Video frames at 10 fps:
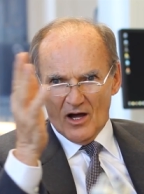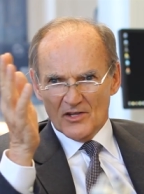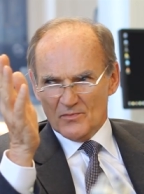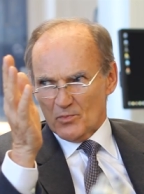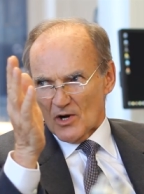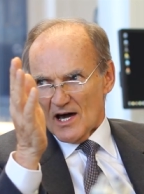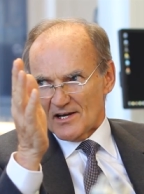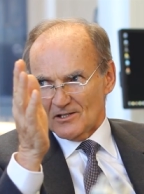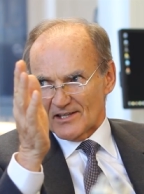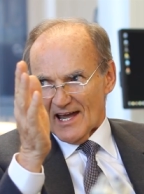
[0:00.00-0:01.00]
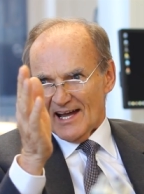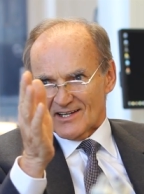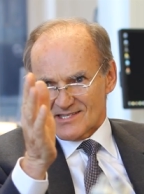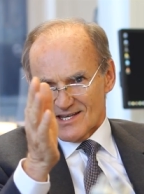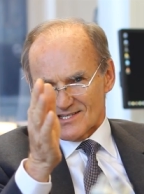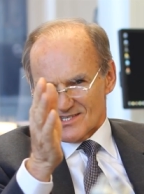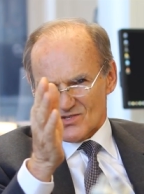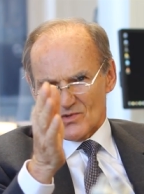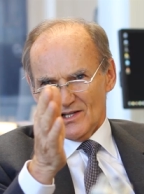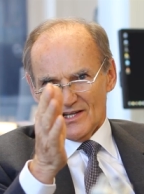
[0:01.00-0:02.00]
unbridled access
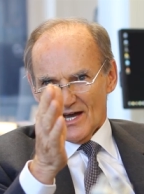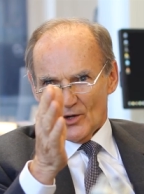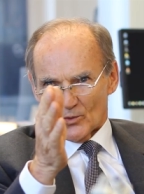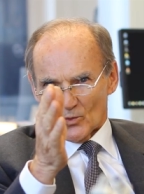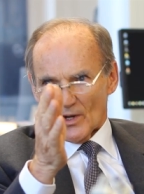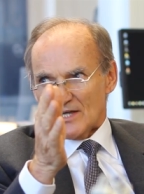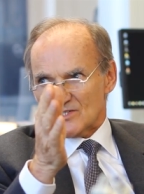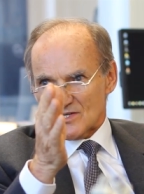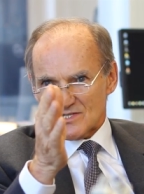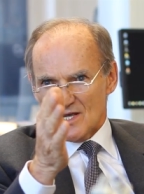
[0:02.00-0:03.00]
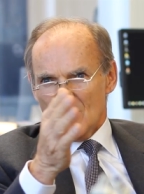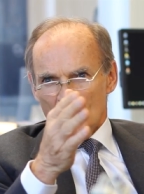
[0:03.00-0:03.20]
is really outrageous